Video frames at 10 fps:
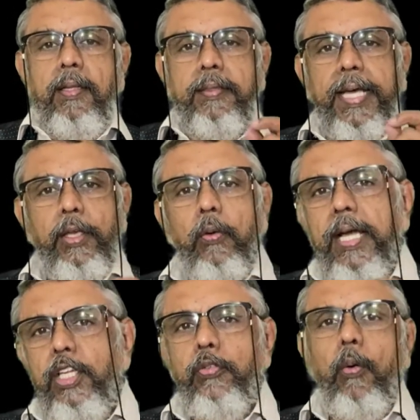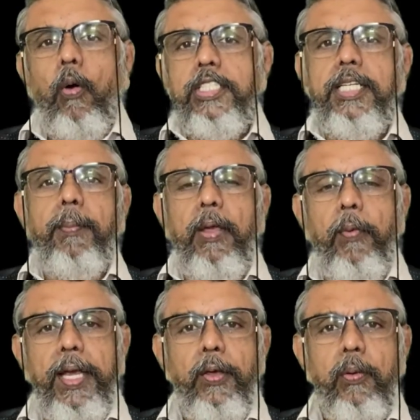Thank you guys for watching my
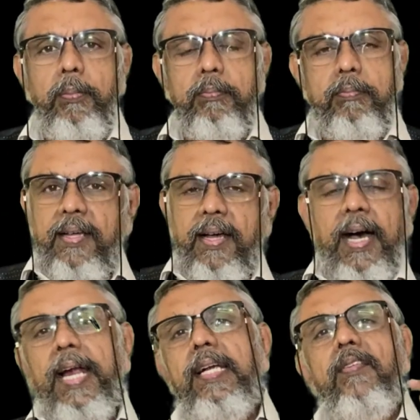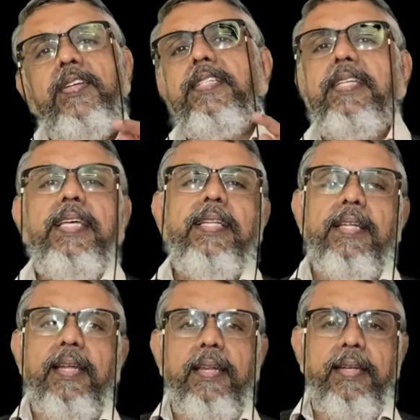video. Until we see in
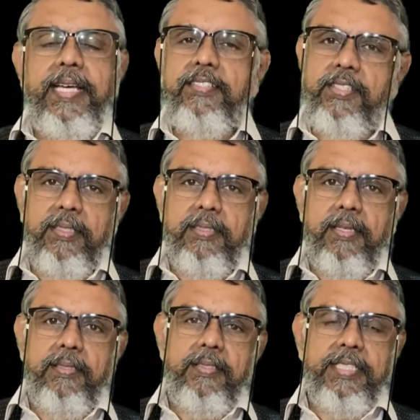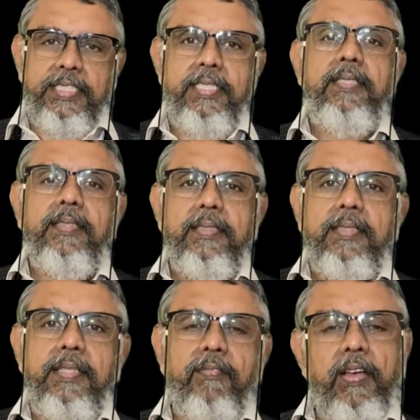the next session,
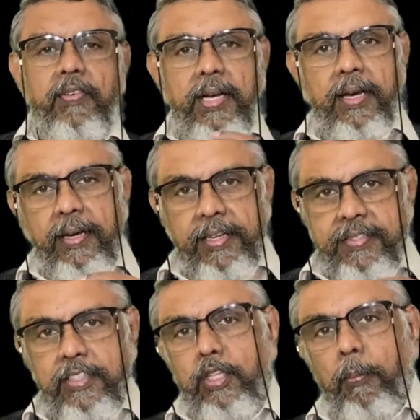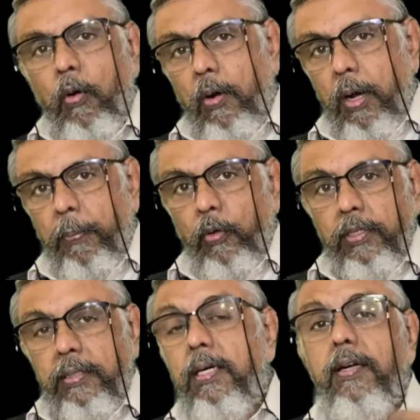where we'll discuss some more upon the
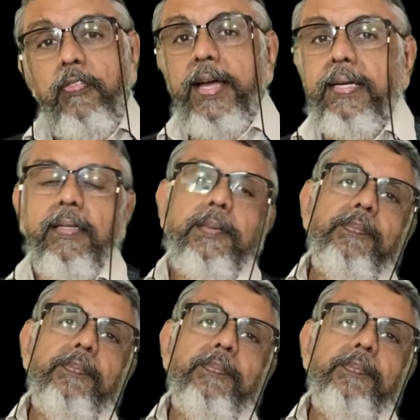third factor,